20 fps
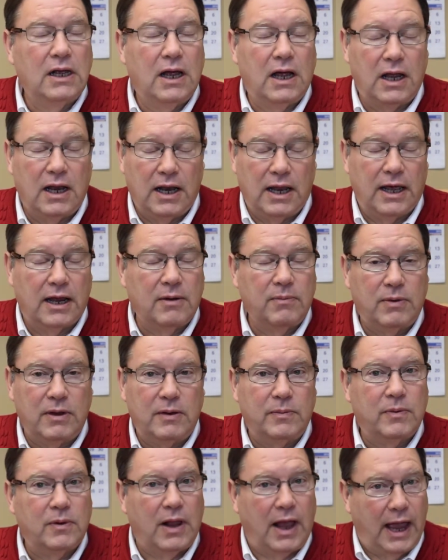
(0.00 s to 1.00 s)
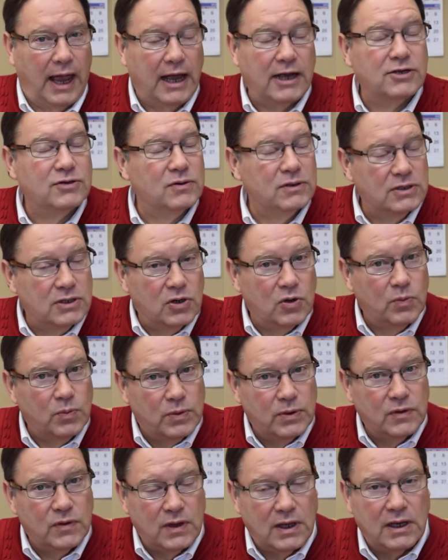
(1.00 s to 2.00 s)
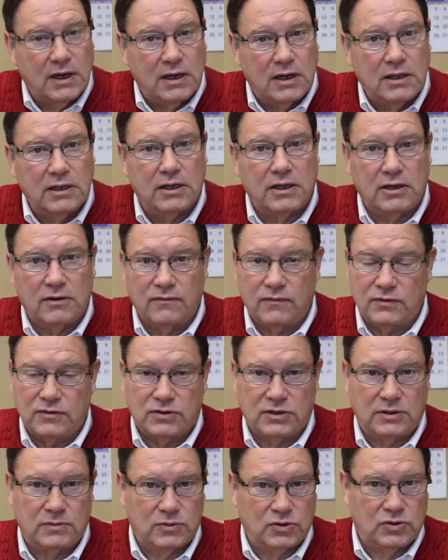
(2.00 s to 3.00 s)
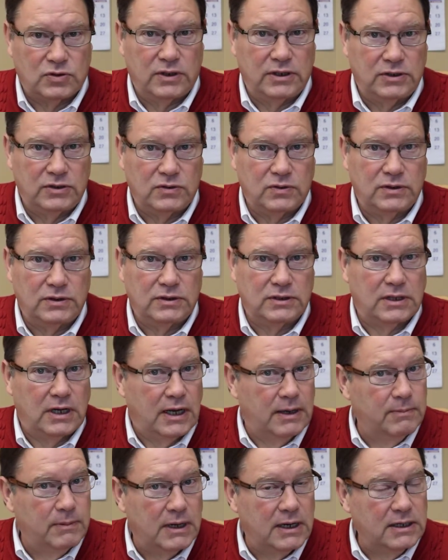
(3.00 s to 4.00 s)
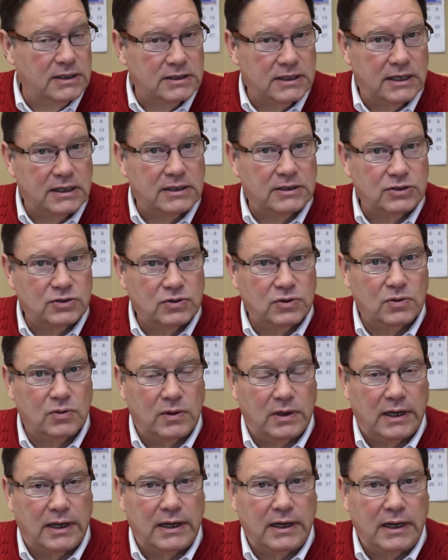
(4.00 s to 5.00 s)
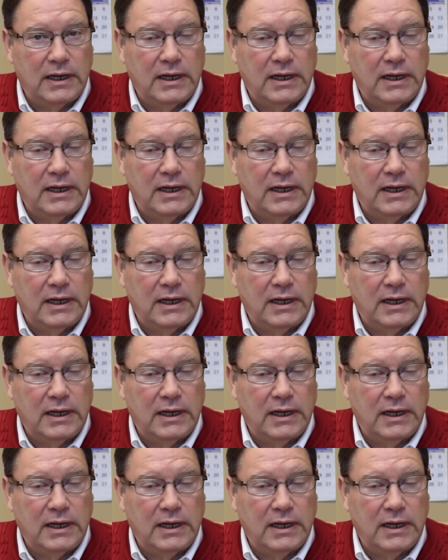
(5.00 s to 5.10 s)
A lot of people actually don't put that on there for some strange reason. I'm not exactly sure why.